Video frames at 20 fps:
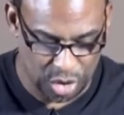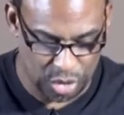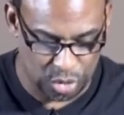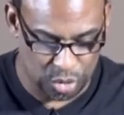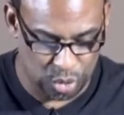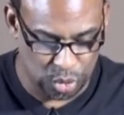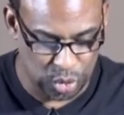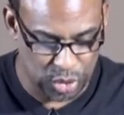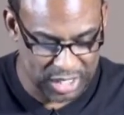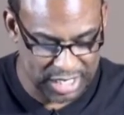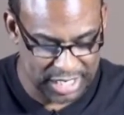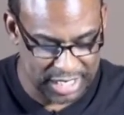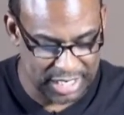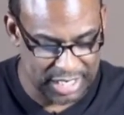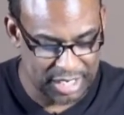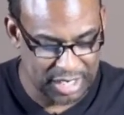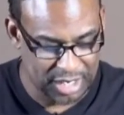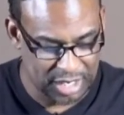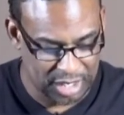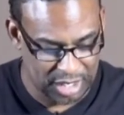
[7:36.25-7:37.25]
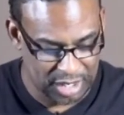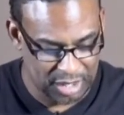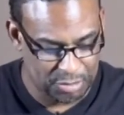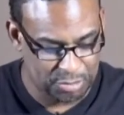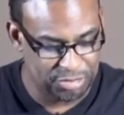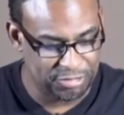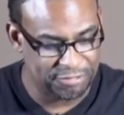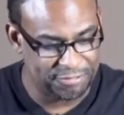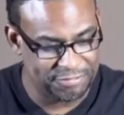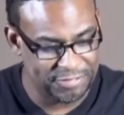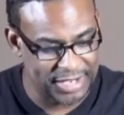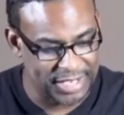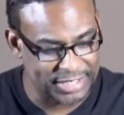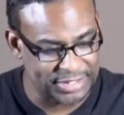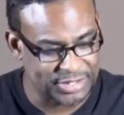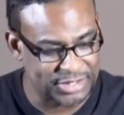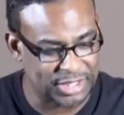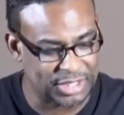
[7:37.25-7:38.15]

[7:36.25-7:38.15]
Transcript: we profess.